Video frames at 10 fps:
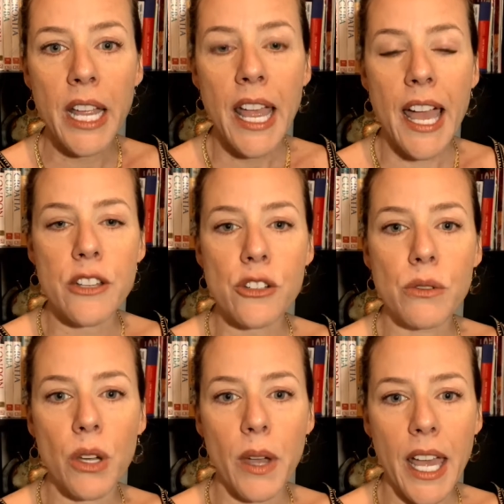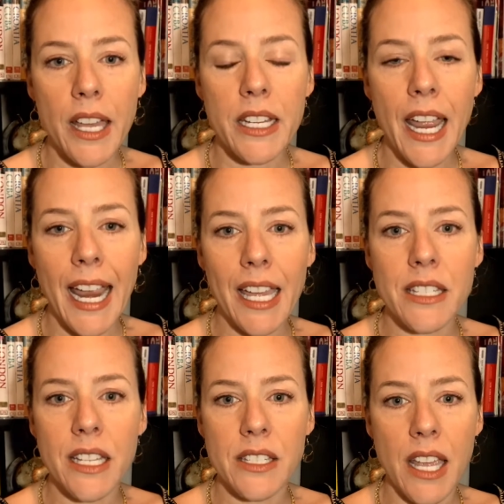as you go ahead and
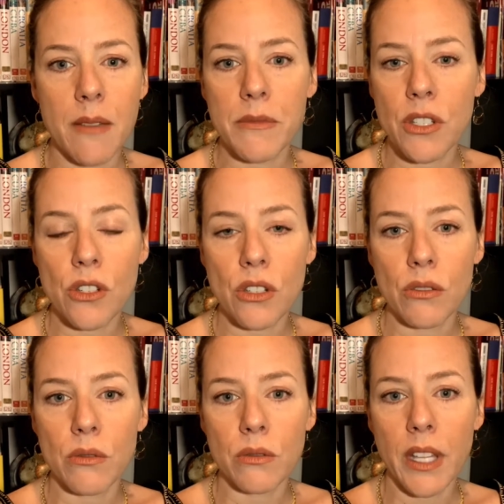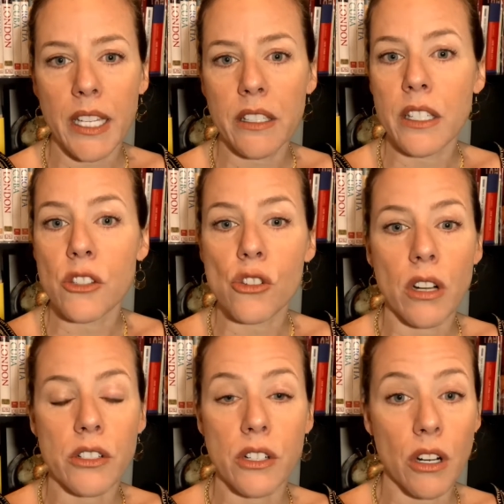attempt to like
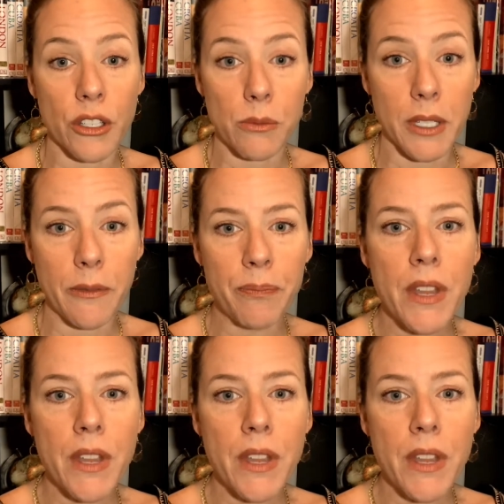construct an argument.